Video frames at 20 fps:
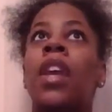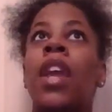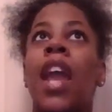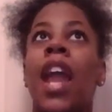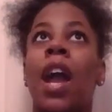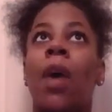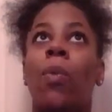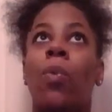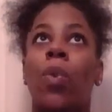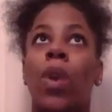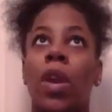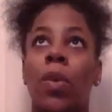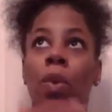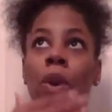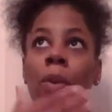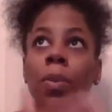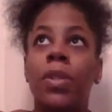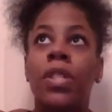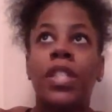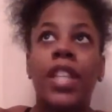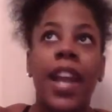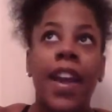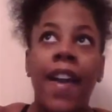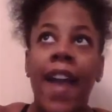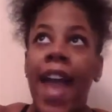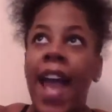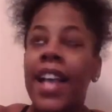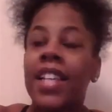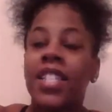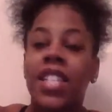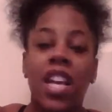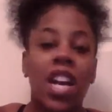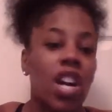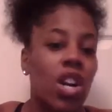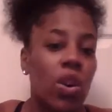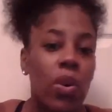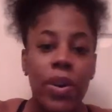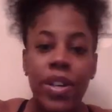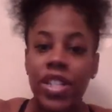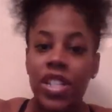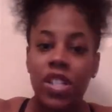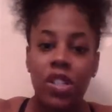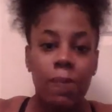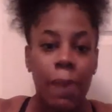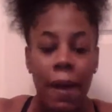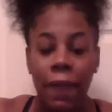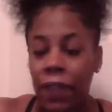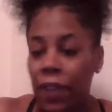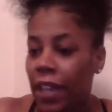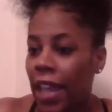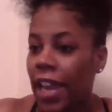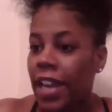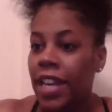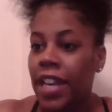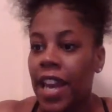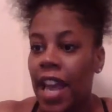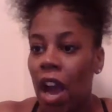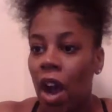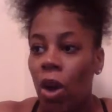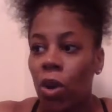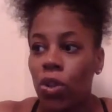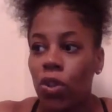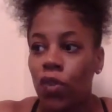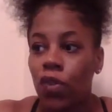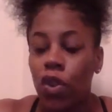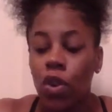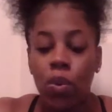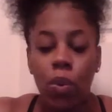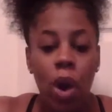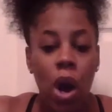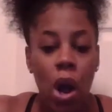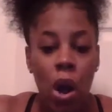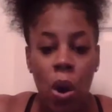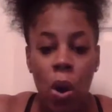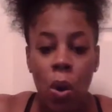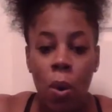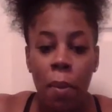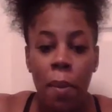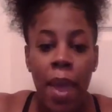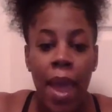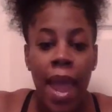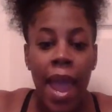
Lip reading: And we was there asking her questions about the lady that owned the funeral home.